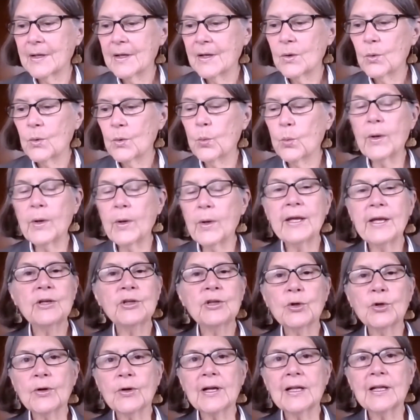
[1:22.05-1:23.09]
We,
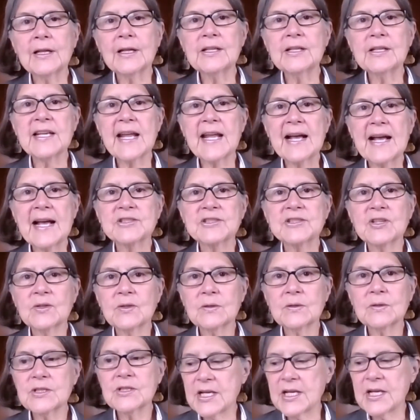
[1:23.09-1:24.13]
your ecclesiastical
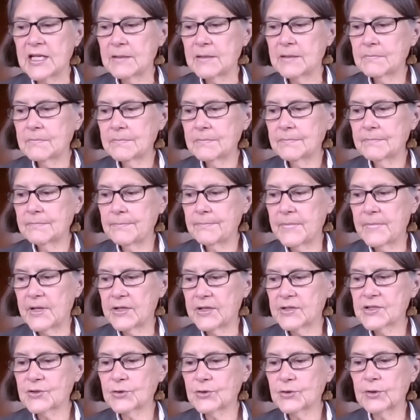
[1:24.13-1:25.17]
team,
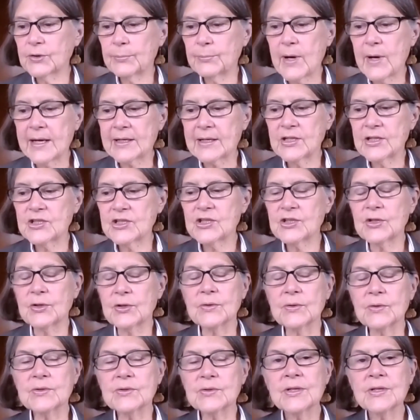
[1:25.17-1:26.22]
minister and practitioners,